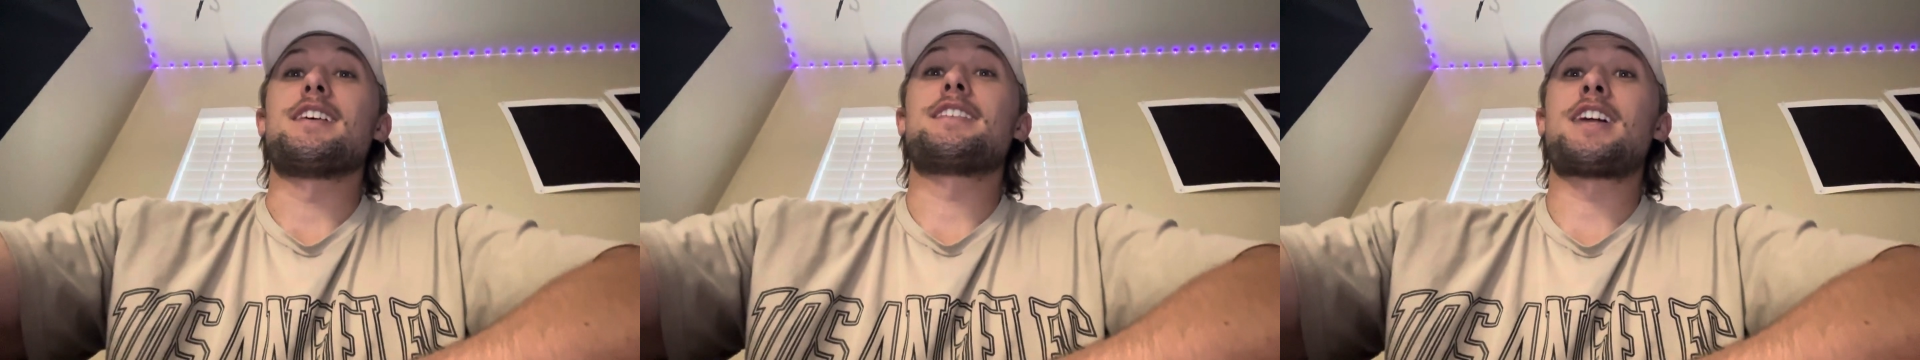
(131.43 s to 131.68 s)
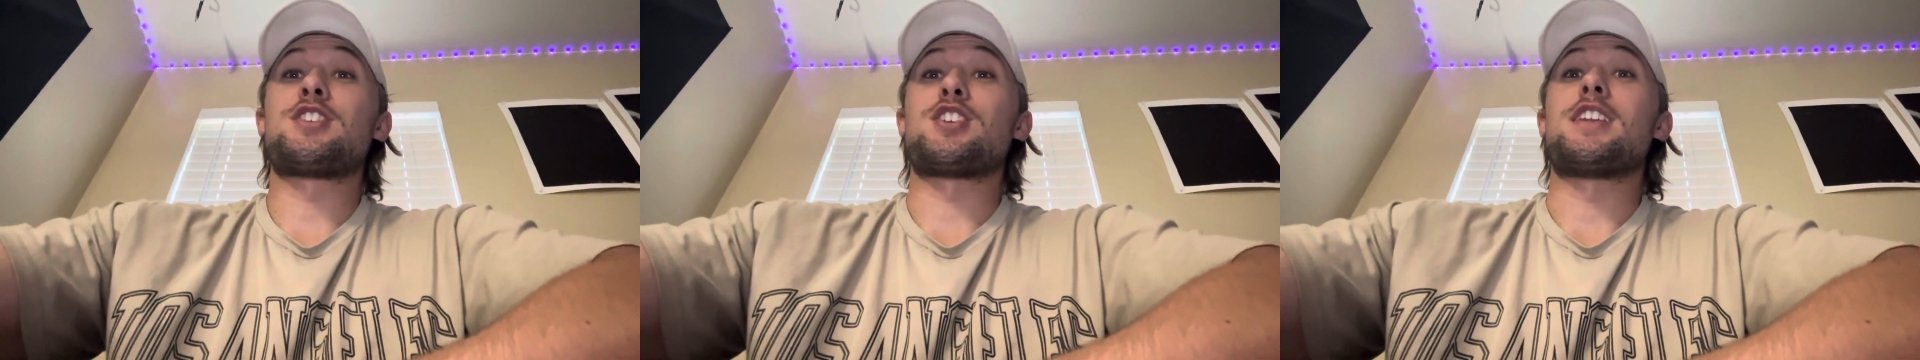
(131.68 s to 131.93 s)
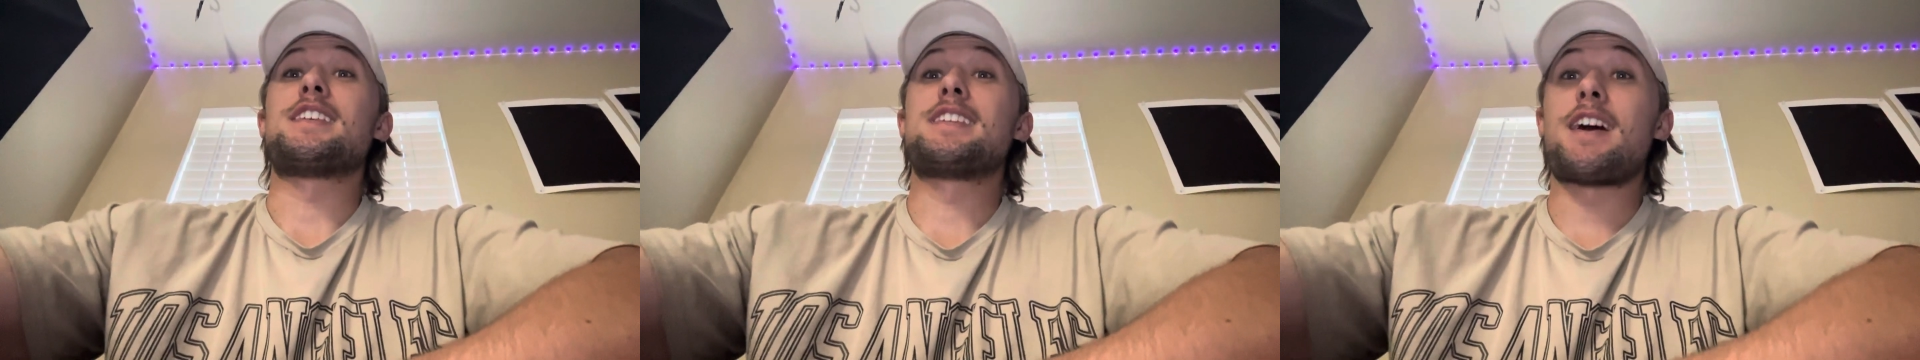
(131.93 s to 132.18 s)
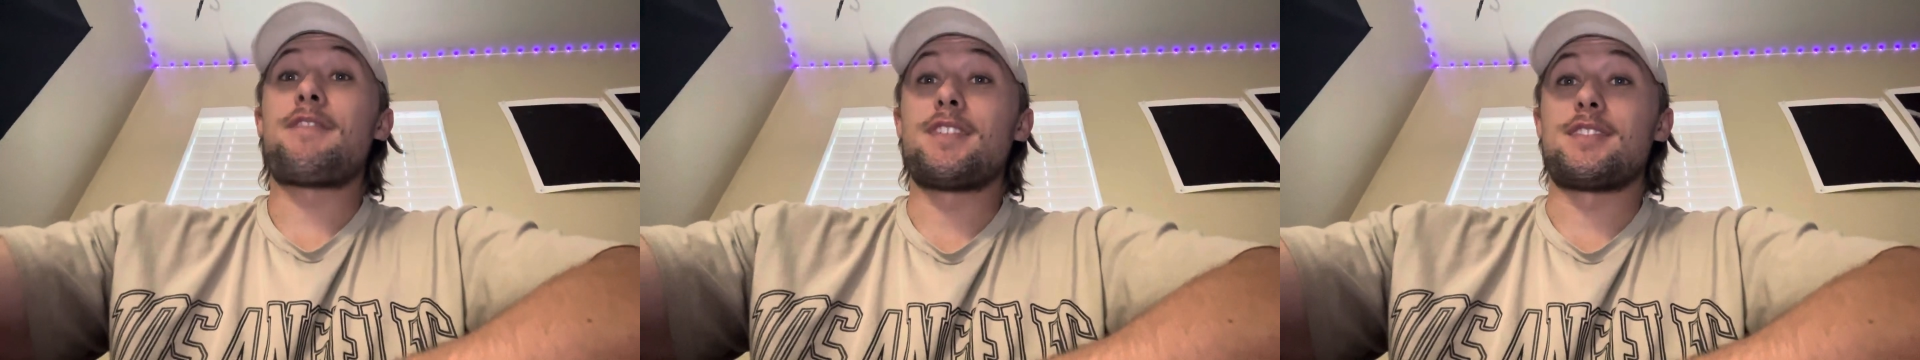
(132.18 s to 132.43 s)
attention
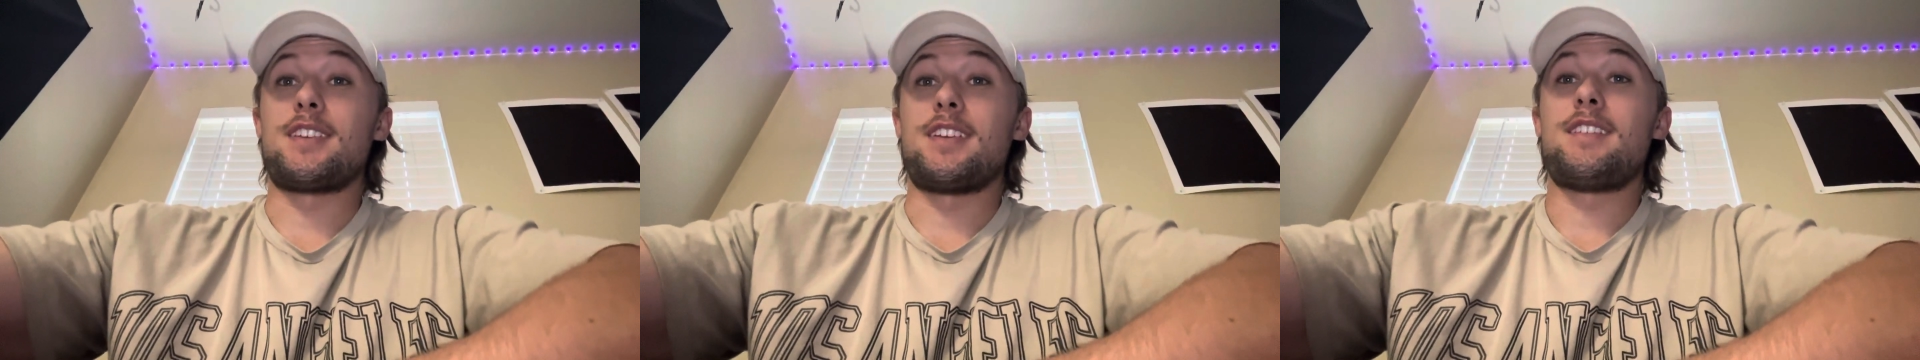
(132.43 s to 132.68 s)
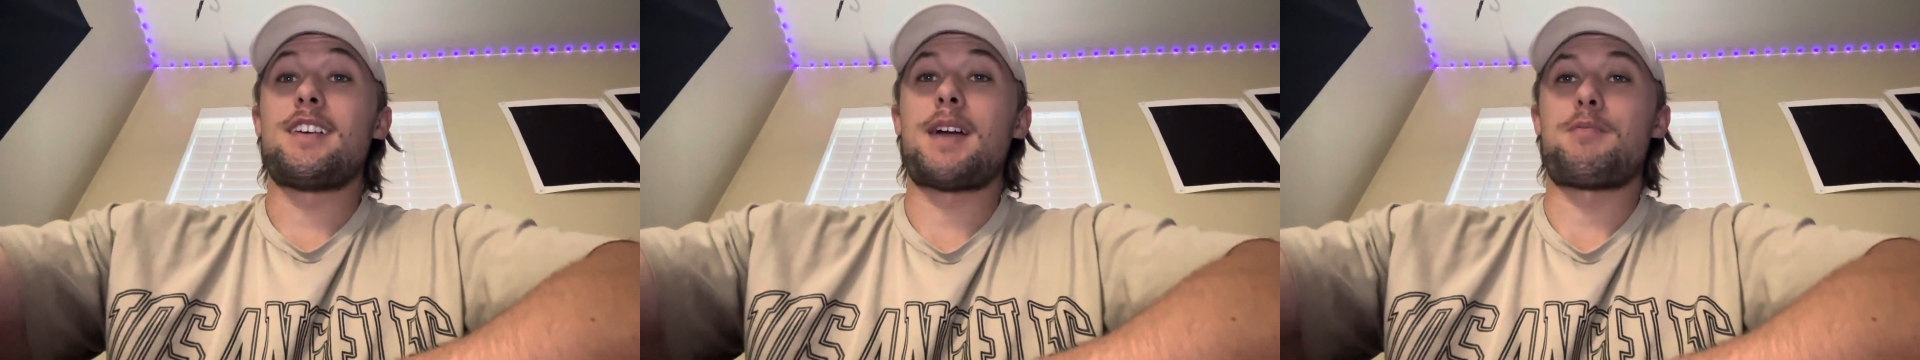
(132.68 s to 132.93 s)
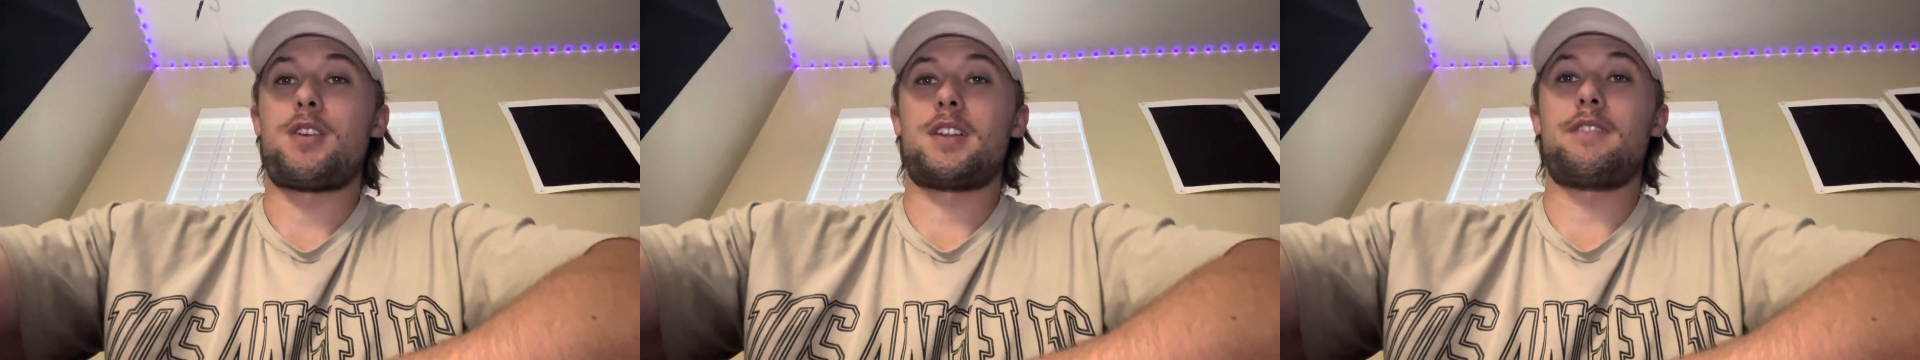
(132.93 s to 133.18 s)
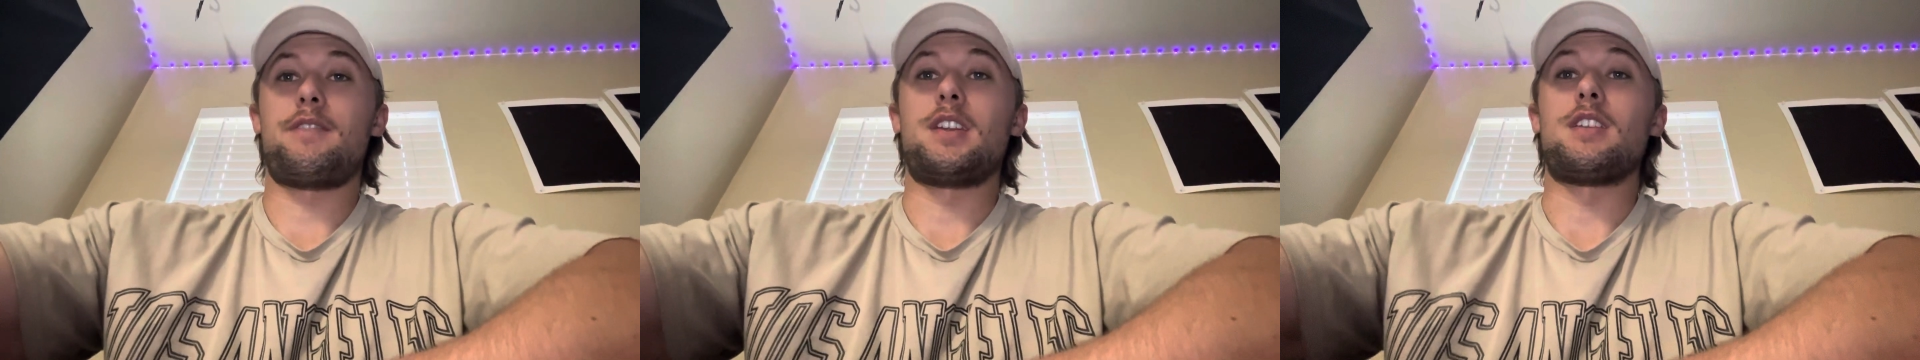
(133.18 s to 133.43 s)
deficit
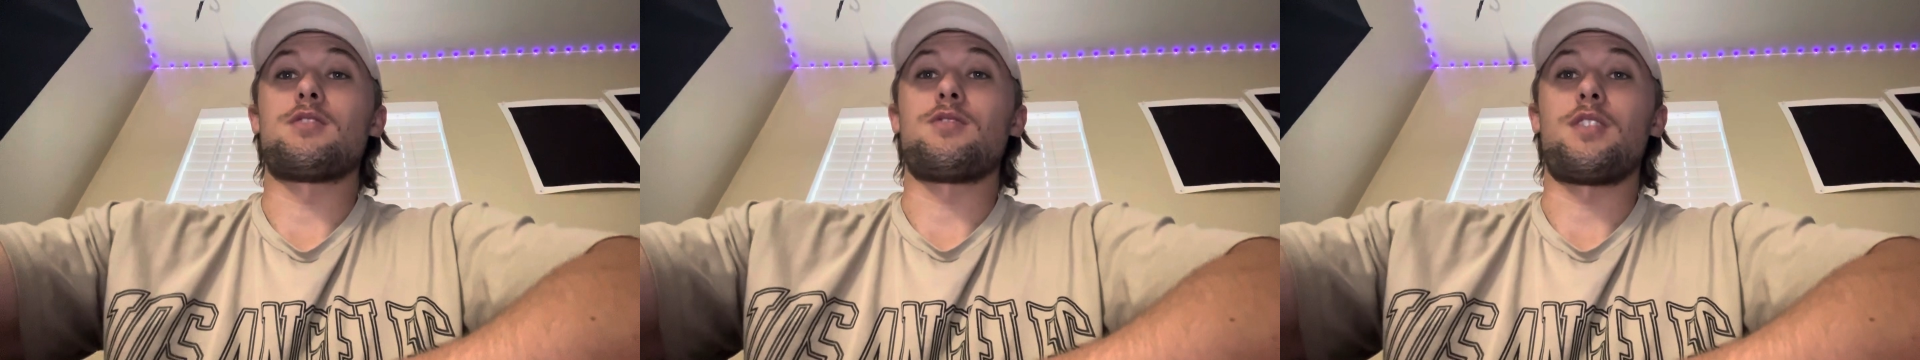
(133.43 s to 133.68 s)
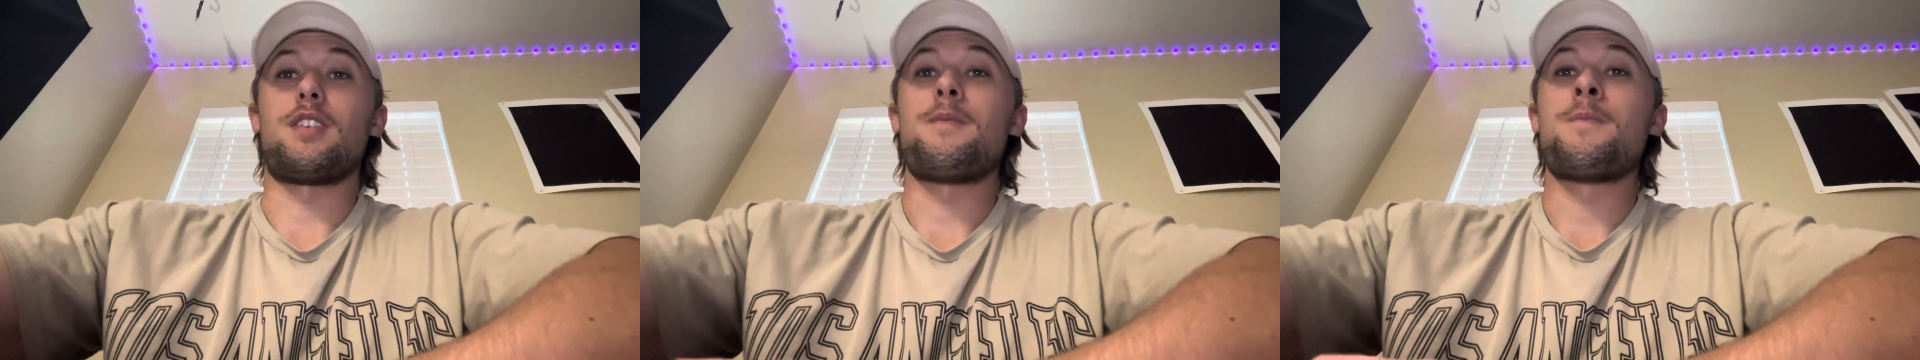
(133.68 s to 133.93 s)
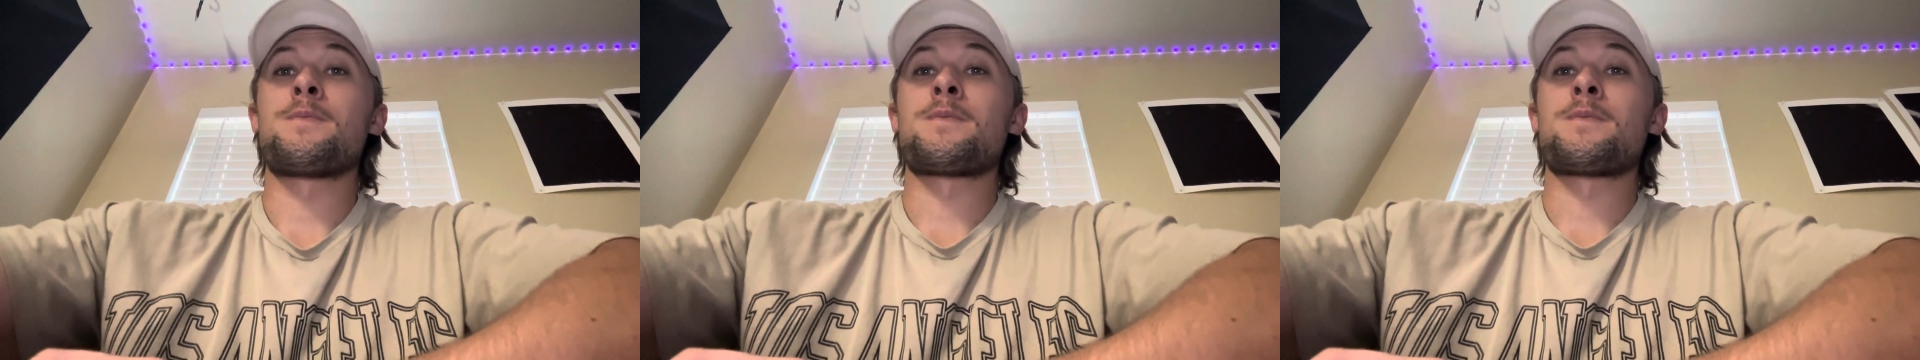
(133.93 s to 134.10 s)
hyperactivity disorder,